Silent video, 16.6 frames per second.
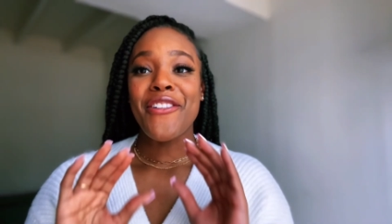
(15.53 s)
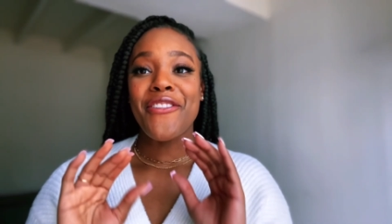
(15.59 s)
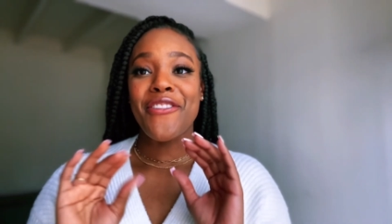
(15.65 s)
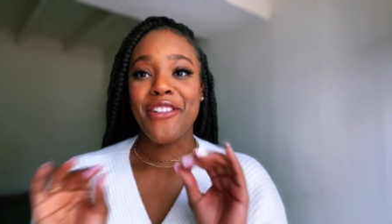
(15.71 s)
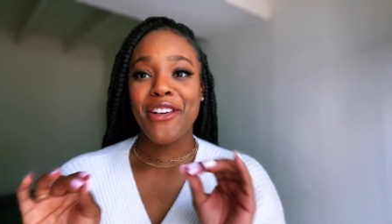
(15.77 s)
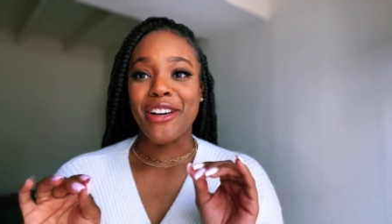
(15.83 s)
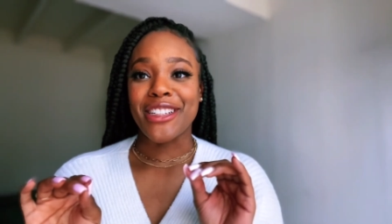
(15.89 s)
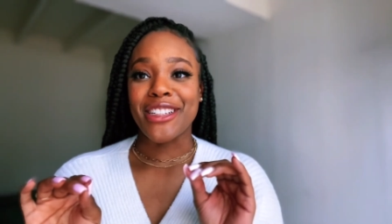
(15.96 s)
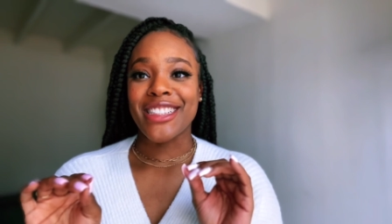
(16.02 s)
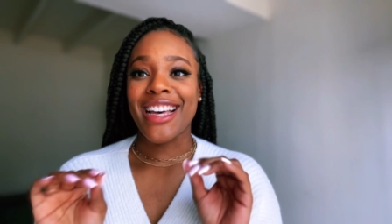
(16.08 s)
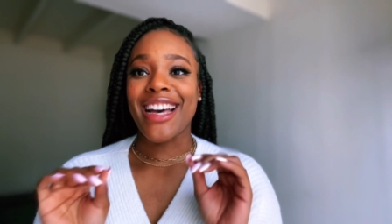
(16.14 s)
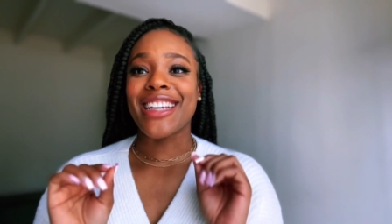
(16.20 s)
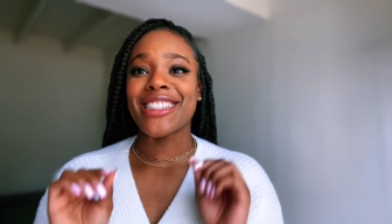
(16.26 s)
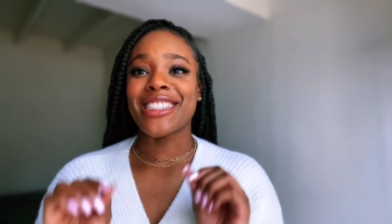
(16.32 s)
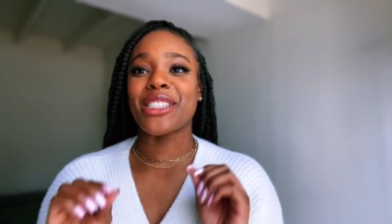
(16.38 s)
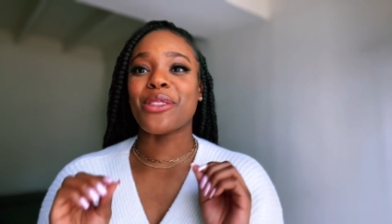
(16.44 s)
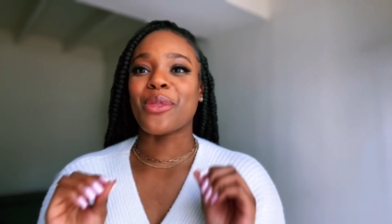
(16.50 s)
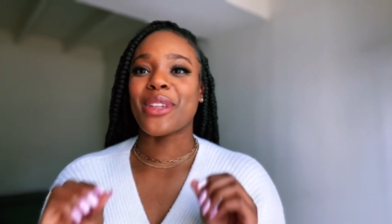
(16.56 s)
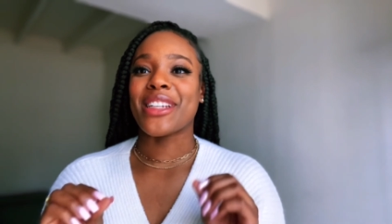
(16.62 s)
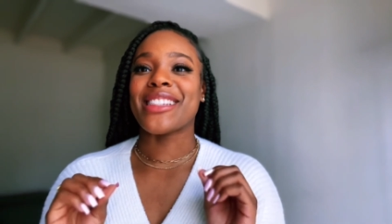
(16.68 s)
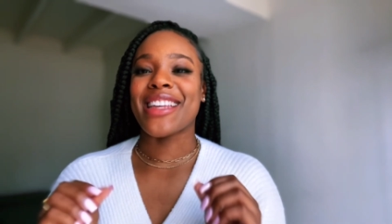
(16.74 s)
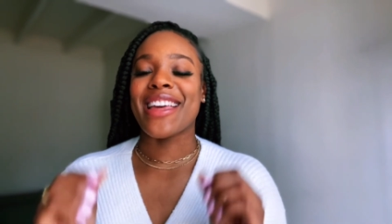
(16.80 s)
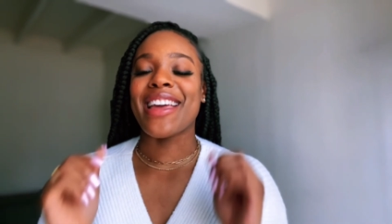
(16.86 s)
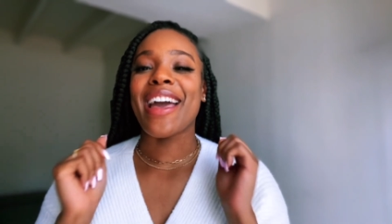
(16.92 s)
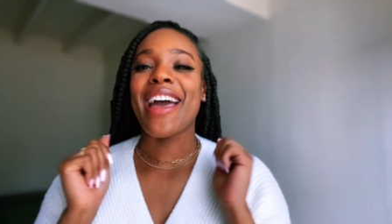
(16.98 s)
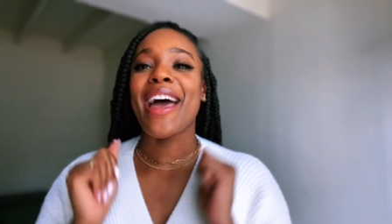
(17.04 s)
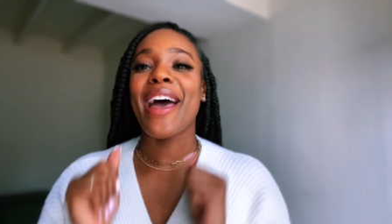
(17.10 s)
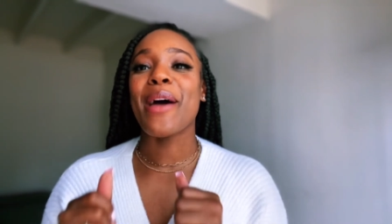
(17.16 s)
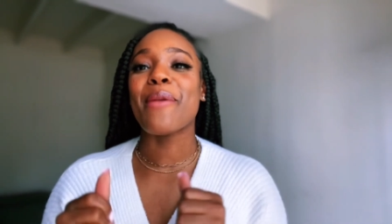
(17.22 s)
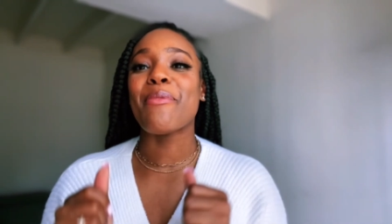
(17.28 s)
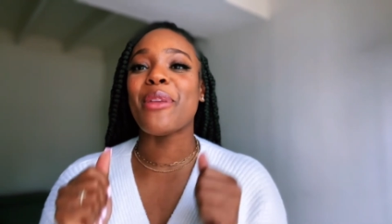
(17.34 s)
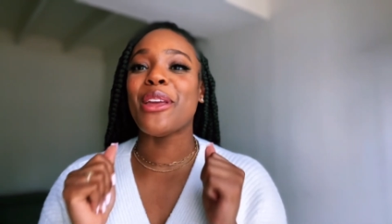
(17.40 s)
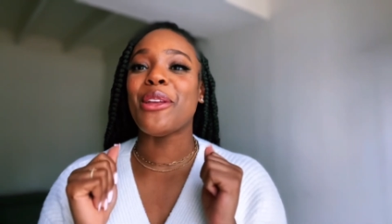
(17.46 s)
First, I just want to say
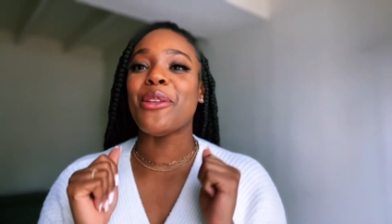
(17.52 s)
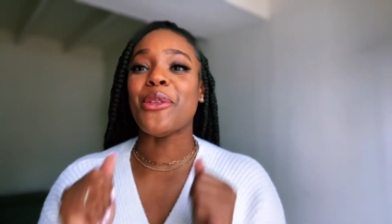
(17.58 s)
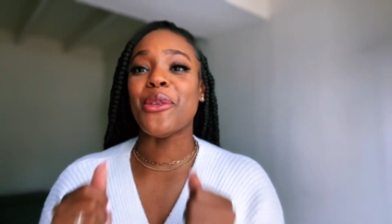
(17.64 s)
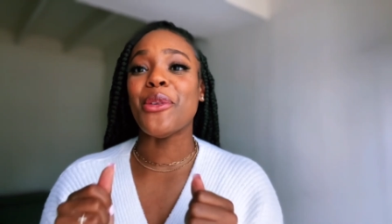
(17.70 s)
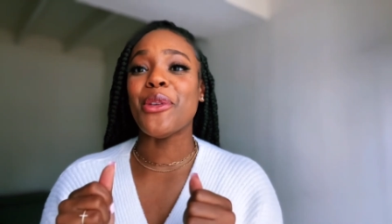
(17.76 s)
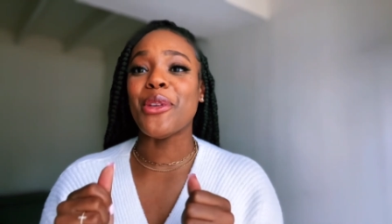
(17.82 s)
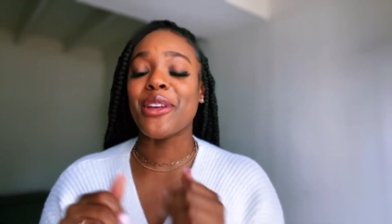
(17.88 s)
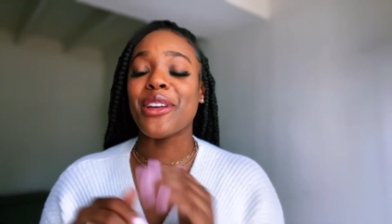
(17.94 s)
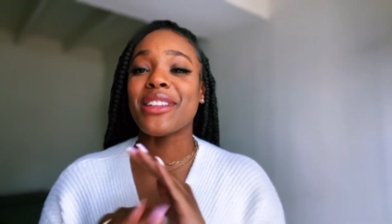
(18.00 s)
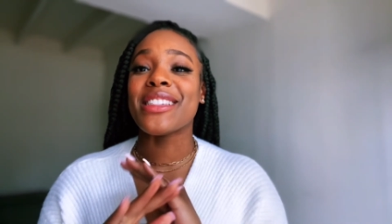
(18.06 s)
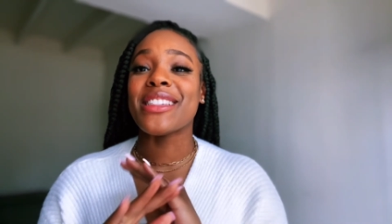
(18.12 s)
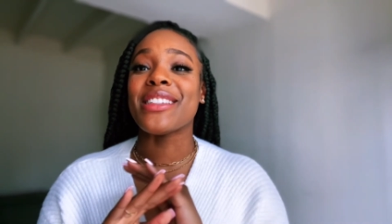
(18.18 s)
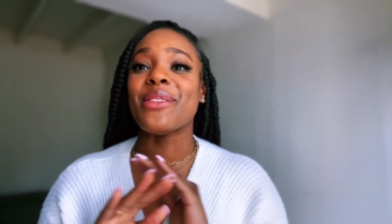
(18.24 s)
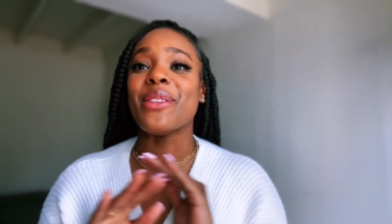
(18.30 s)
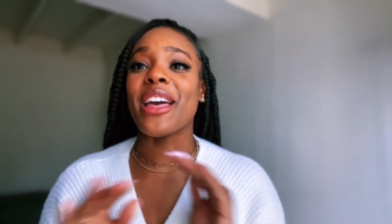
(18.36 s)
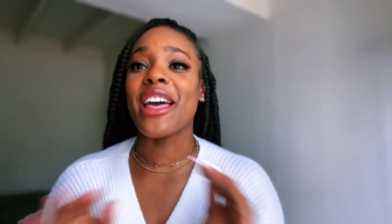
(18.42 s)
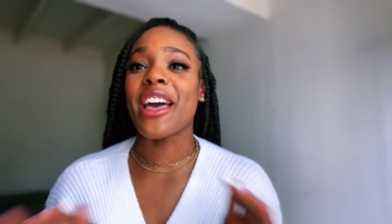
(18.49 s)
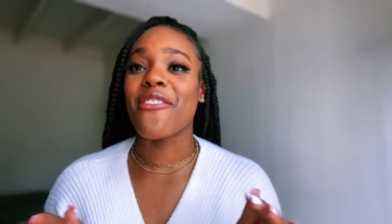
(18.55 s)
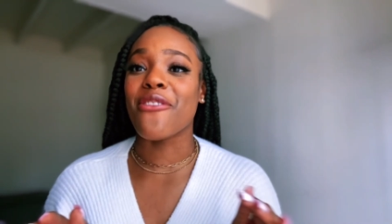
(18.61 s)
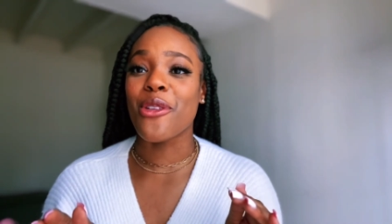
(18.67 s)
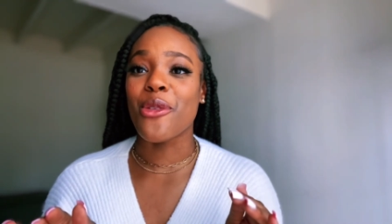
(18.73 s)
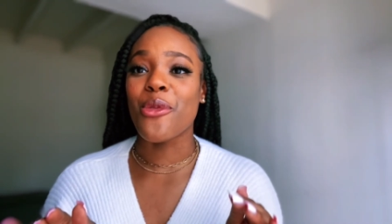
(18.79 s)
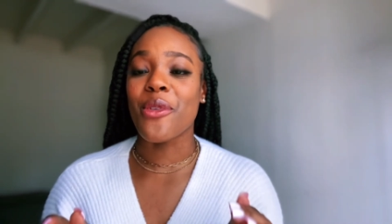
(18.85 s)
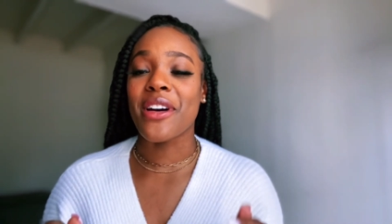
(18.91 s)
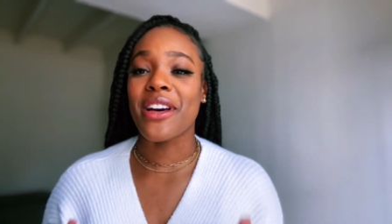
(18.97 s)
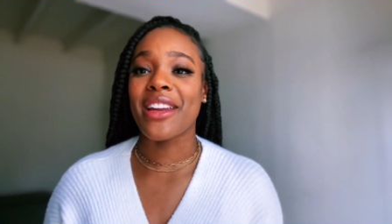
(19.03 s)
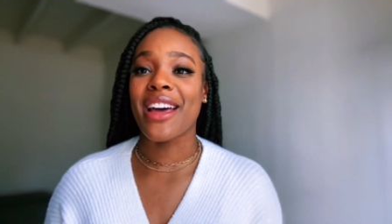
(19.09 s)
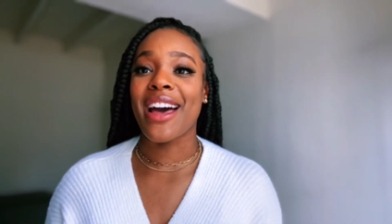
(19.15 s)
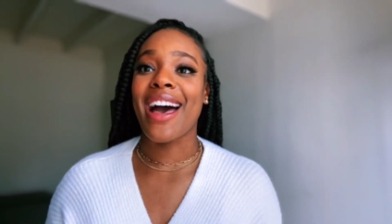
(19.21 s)
Happy New Year to everyone.